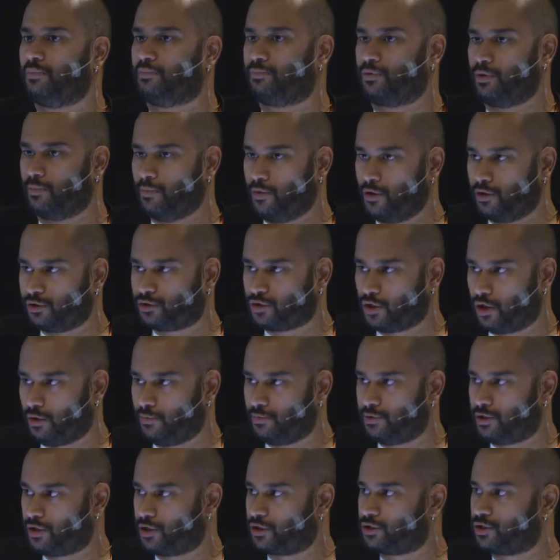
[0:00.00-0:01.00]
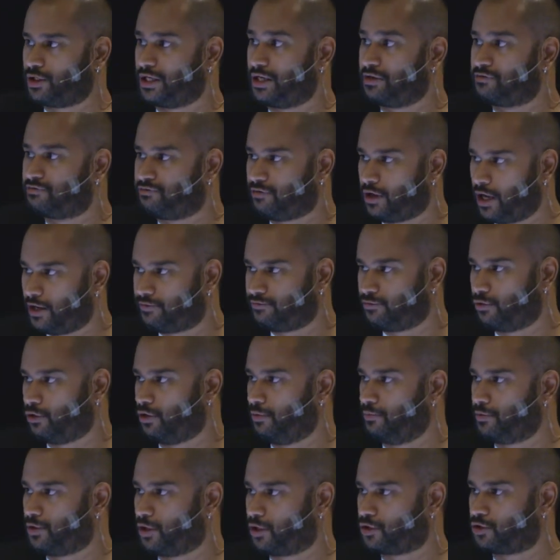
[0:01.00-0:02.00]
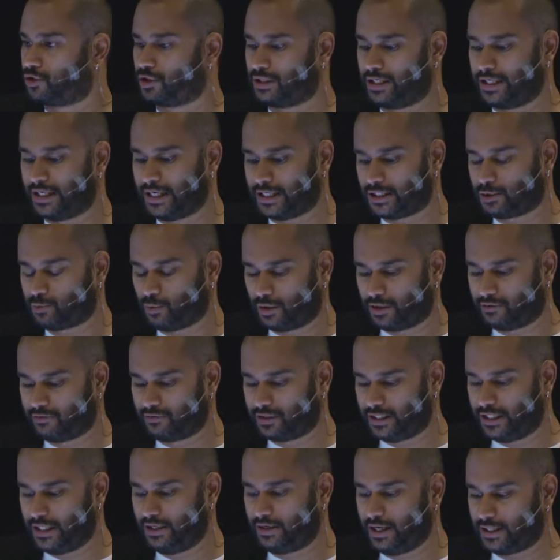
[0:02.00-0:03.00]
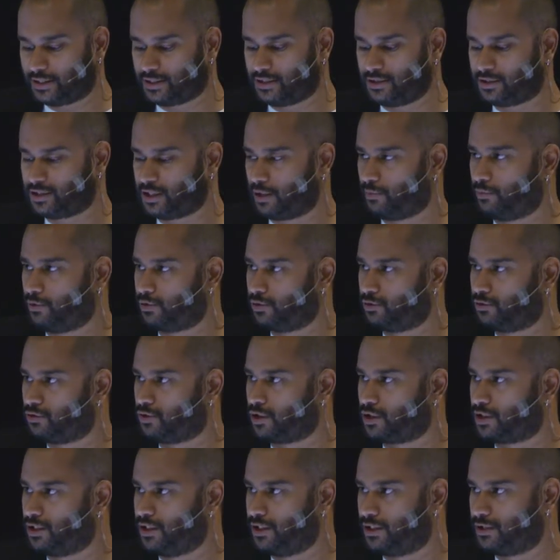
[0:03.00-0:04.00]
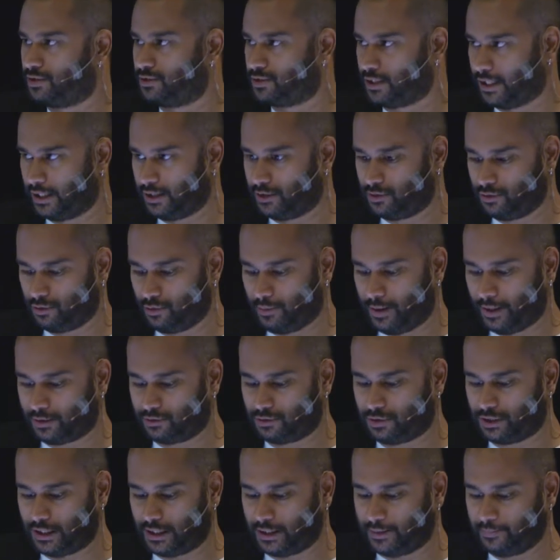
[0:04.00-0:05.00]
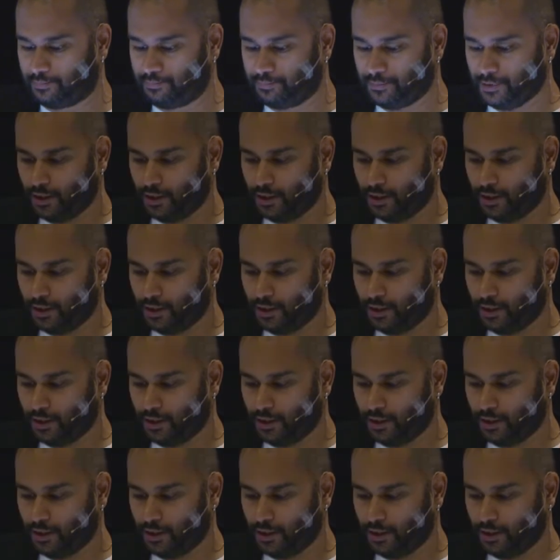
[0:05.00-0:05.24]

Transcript: promote harm reduction and fight for harm reduction, and that's one of the key lessons I want to actually tell you about today.